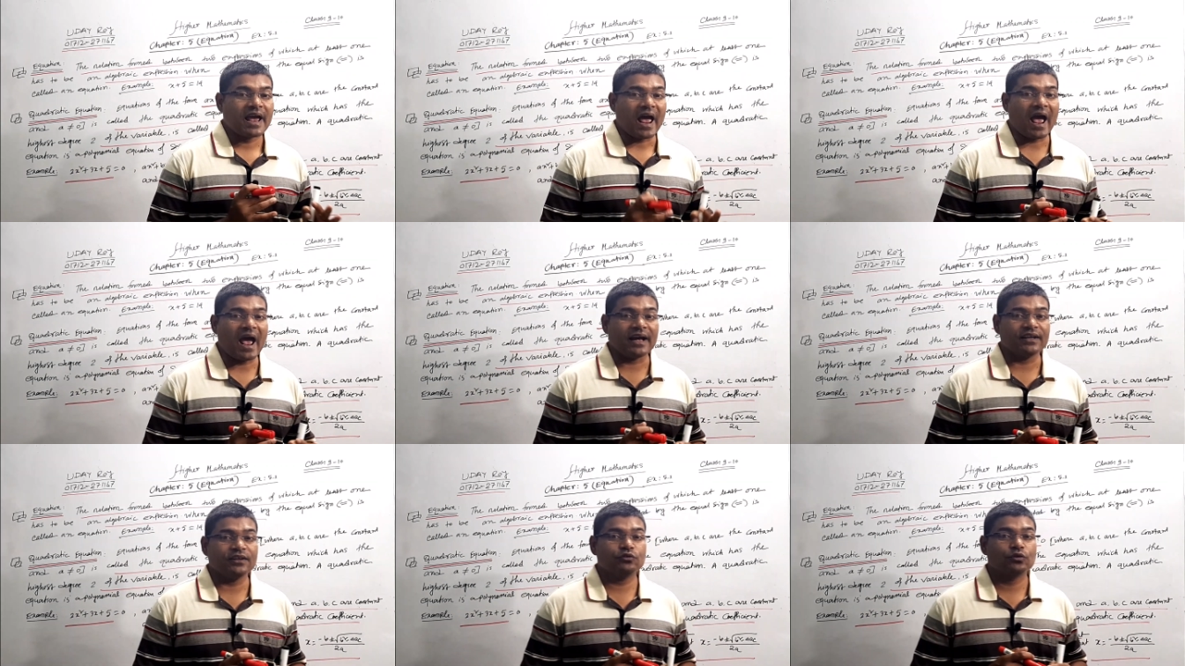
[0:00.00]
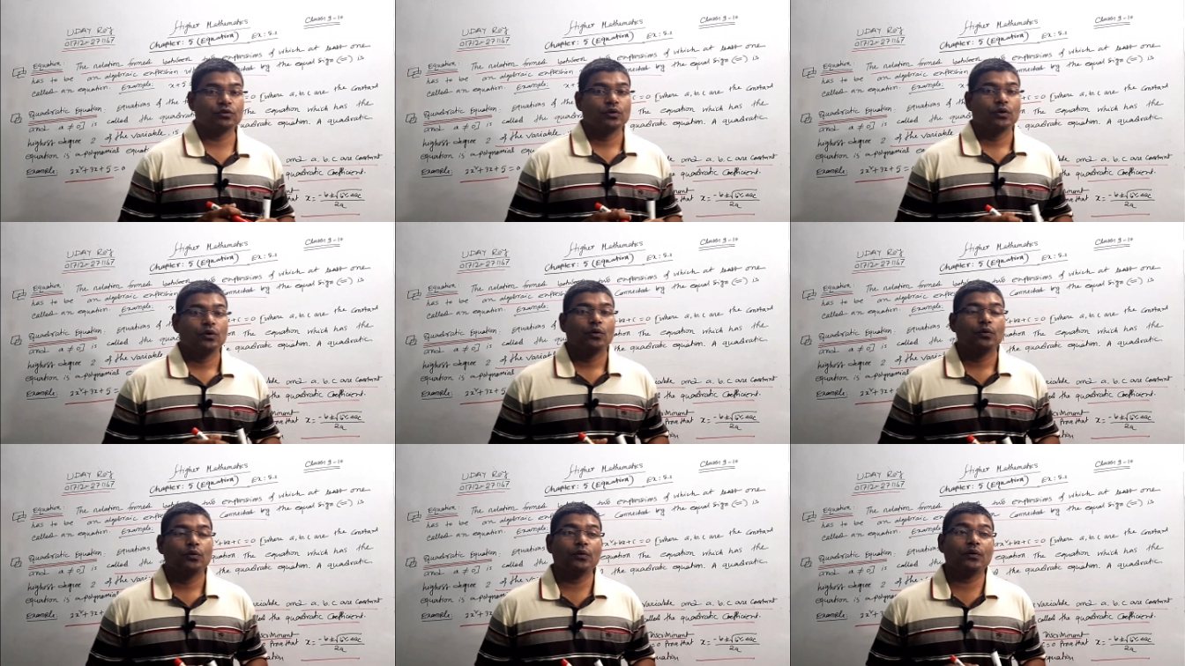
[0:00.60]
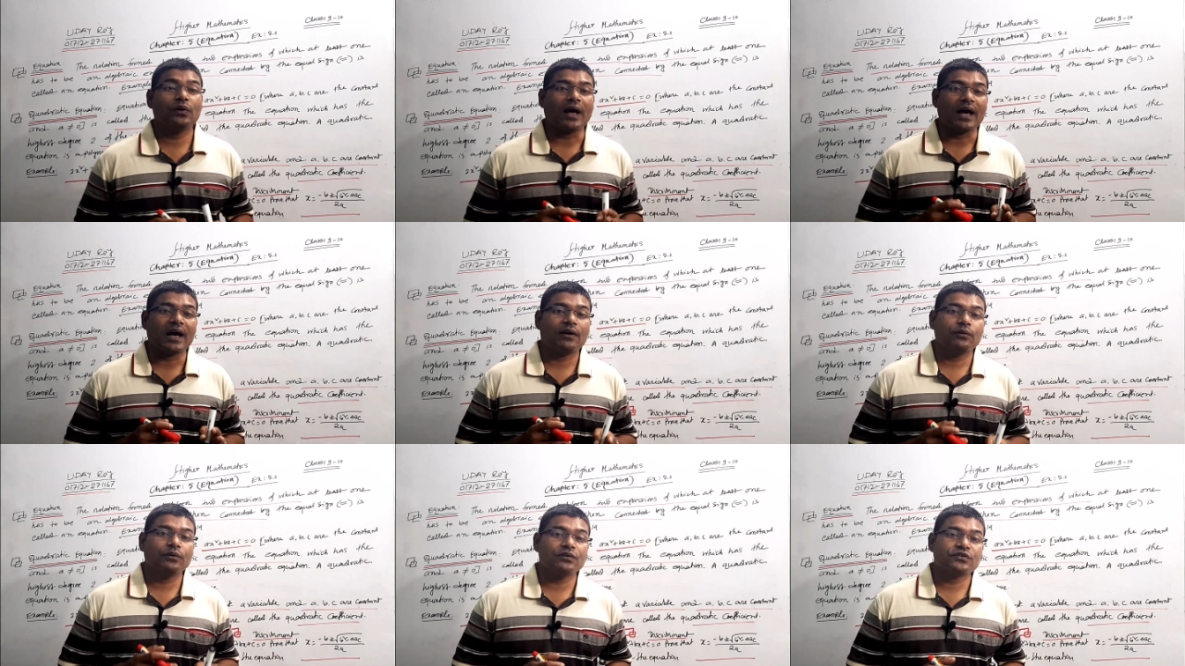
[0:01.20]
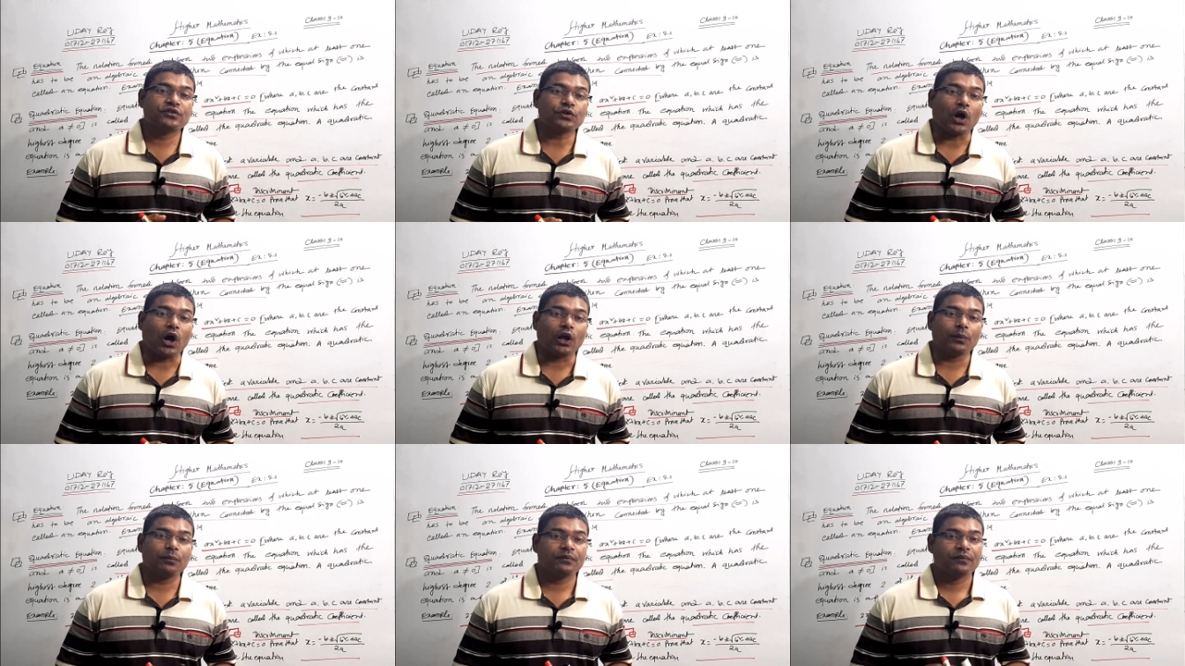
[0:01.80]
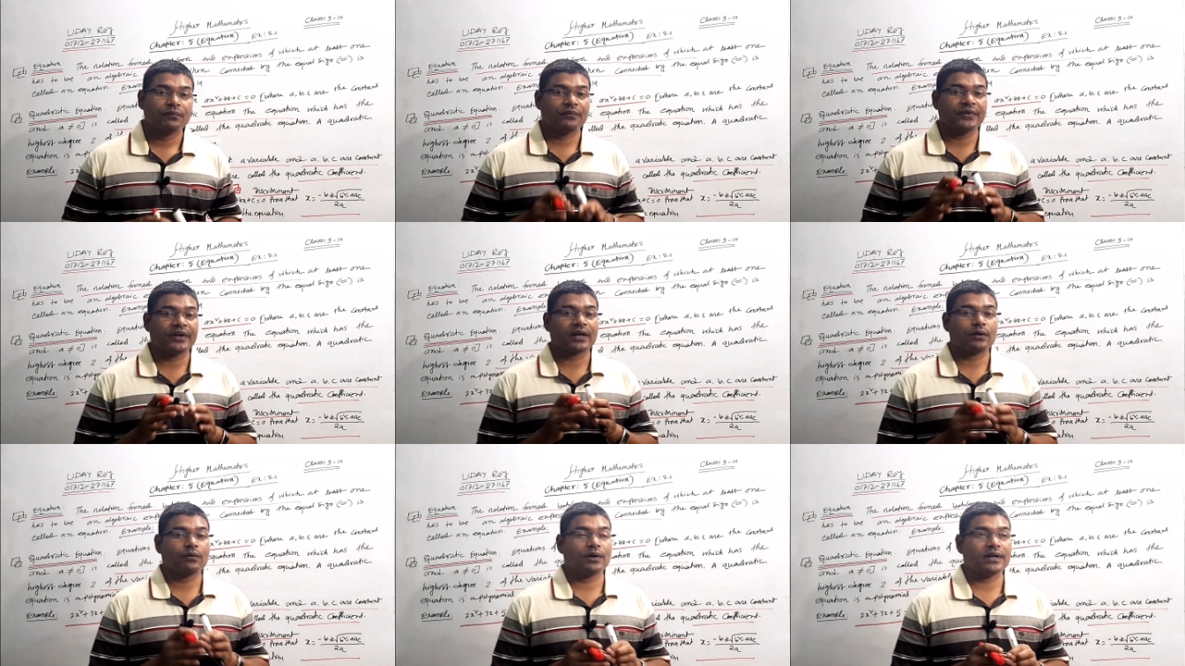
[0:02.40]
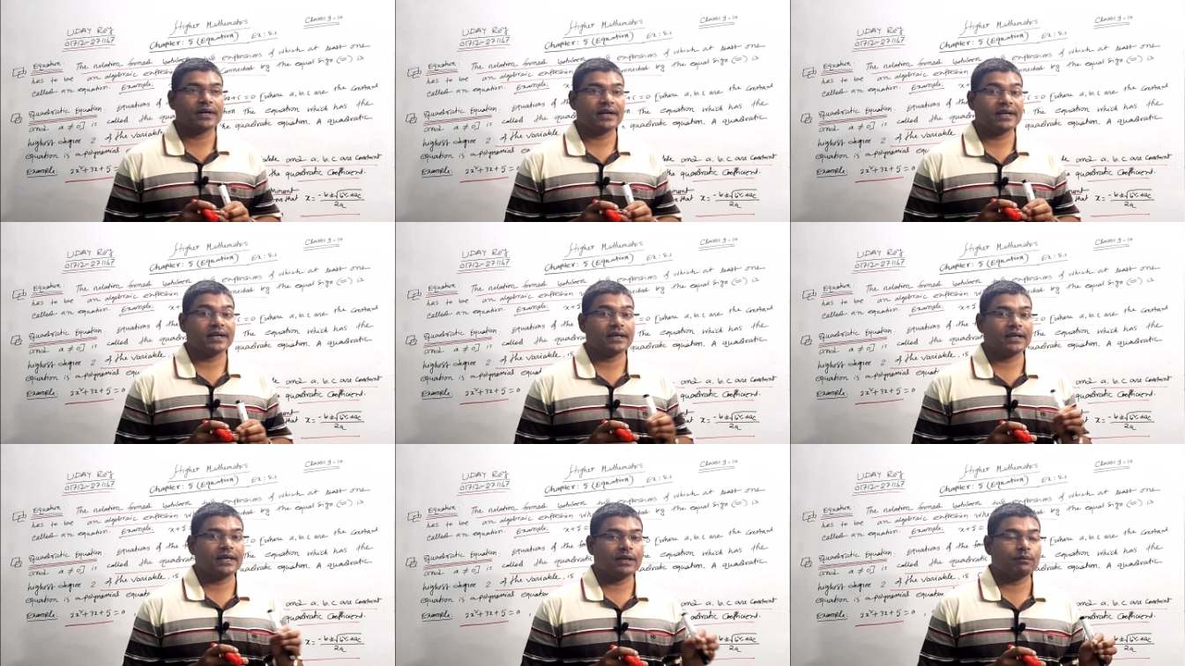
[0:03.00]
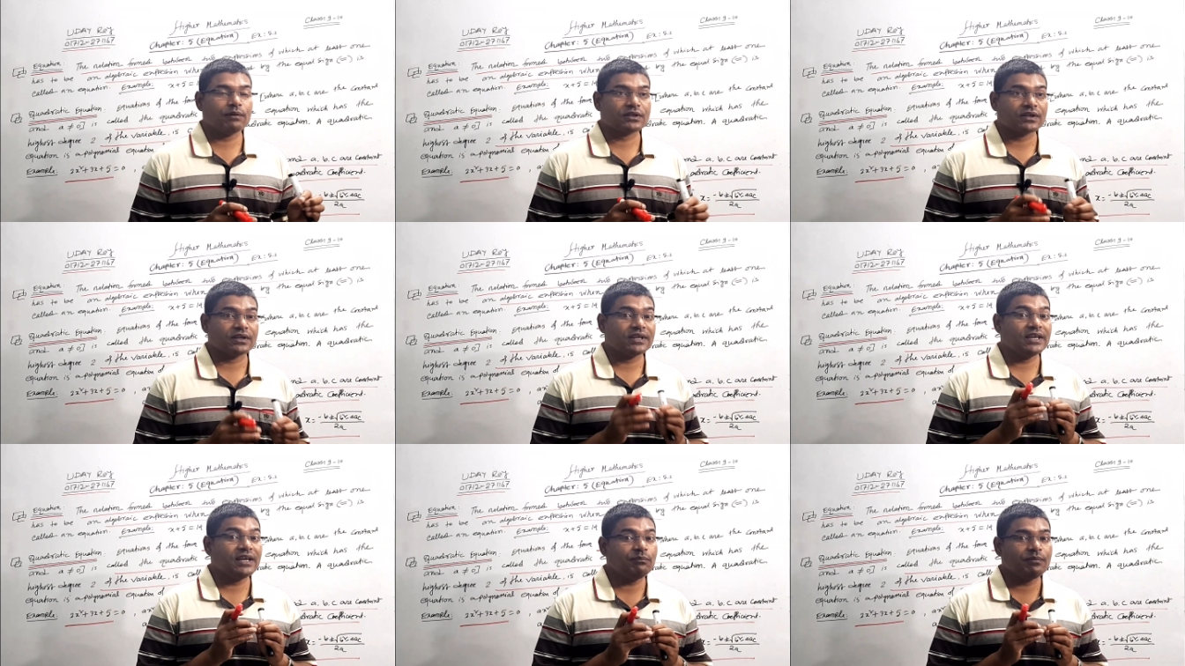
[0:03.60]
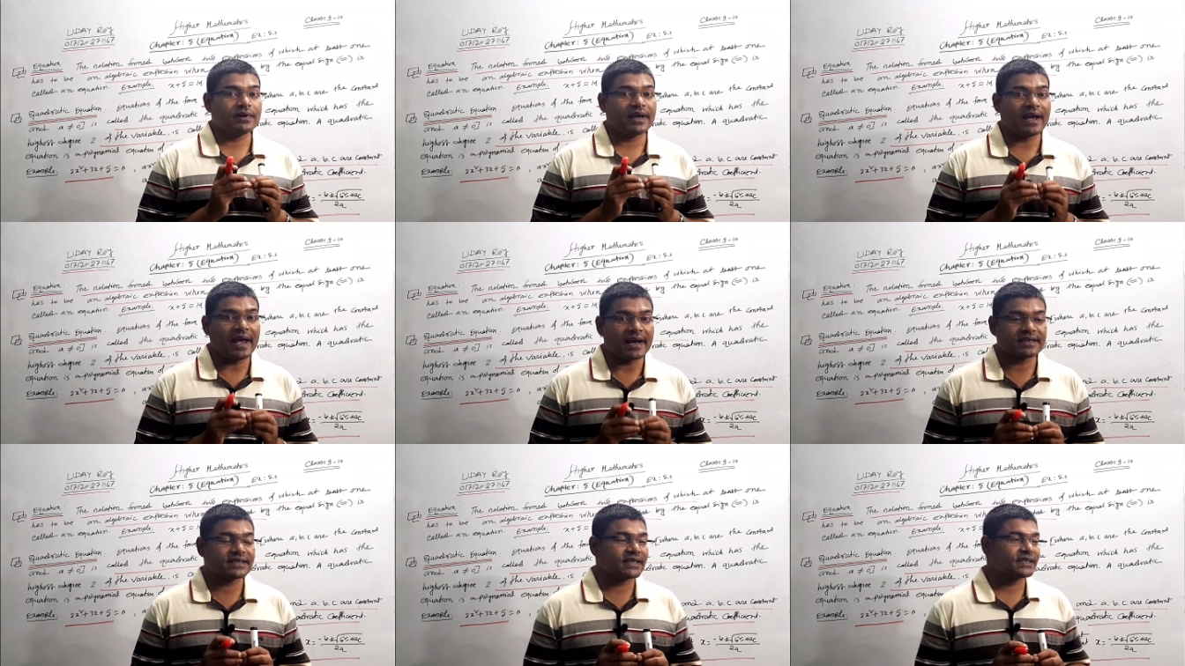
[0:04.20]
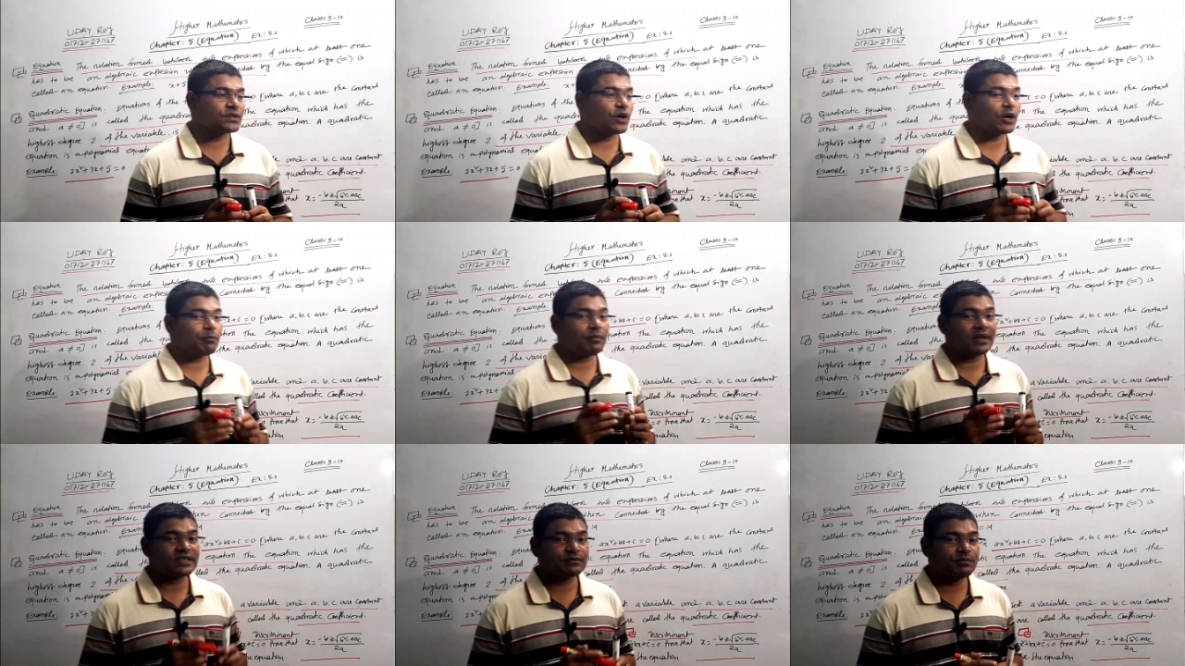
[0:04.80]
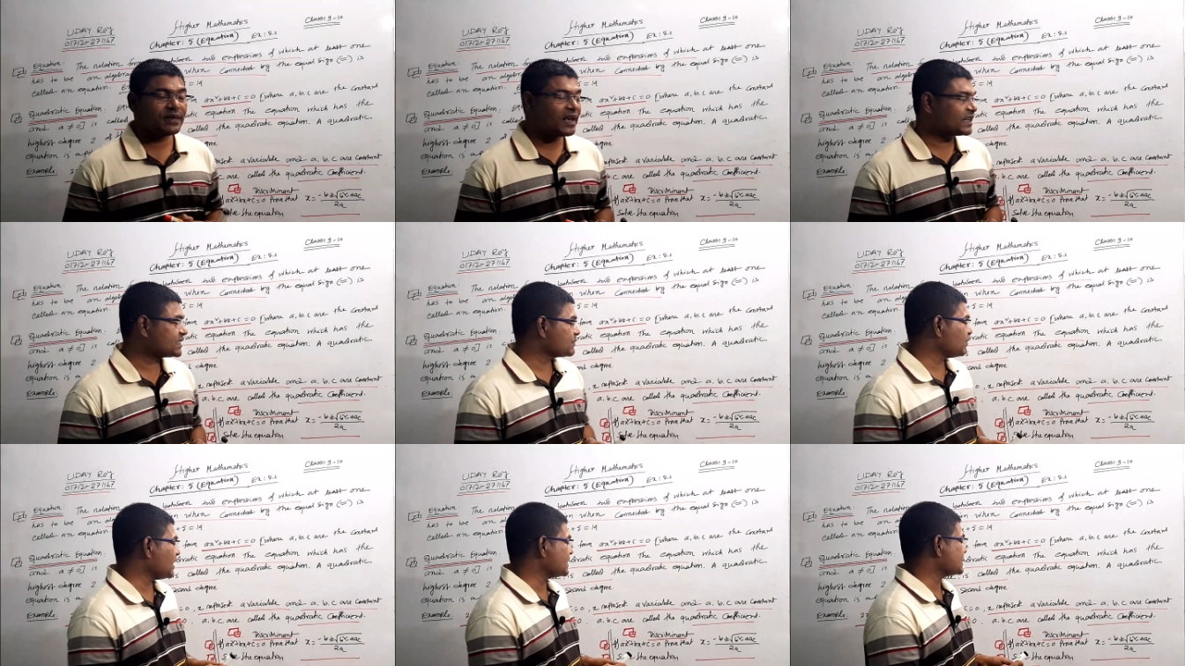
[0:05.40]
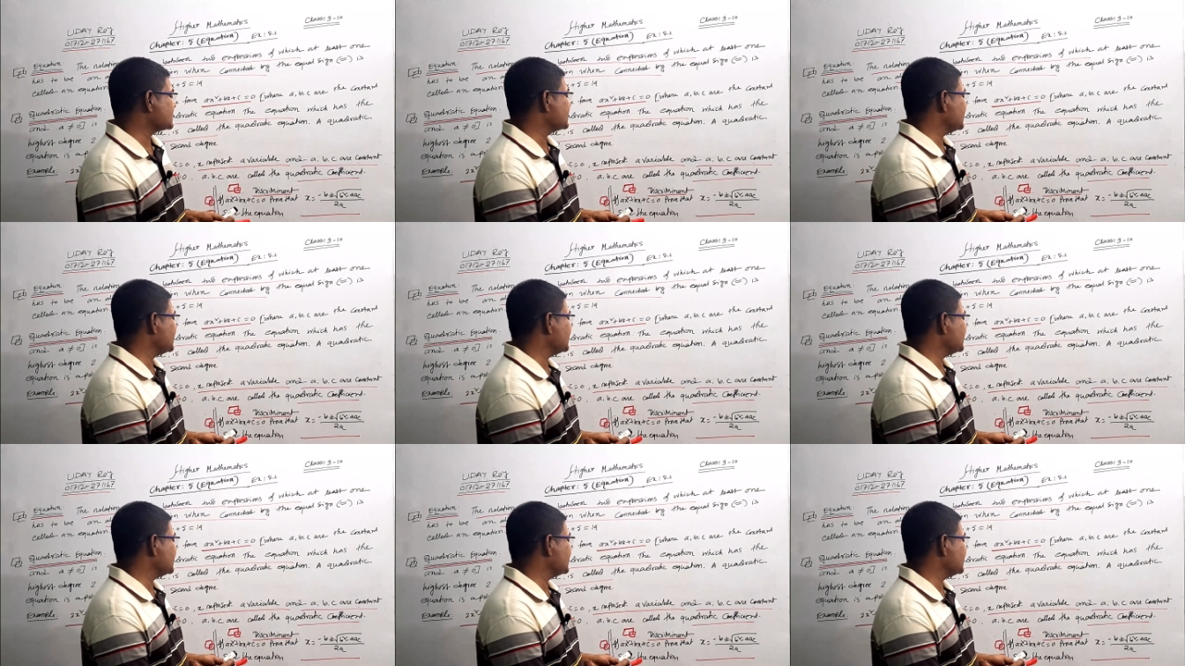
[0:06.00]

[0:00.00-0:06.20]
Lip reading: and we will solve the quadratic equation if ax square plus bx plus c